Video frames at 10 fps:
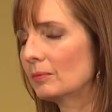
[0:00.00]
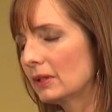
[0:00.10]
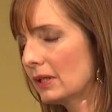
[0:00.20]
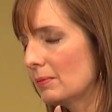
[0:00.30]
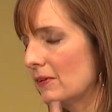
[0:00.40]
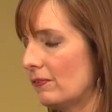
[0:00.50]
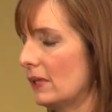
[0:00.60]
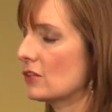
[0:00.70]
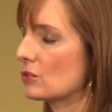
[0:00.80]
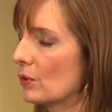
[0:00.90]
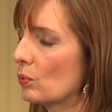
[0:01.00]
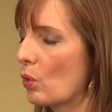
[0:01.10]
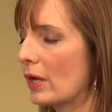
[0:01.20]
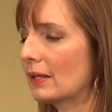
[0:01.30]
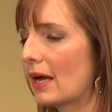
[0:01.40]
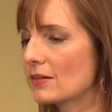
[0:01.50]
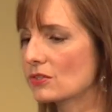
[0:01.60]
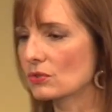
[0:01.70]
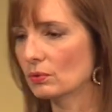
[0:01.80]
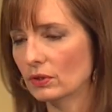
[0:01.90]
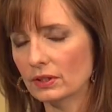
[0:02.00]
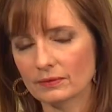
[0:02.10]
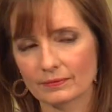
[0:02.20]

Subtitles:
But let me finish with one last story.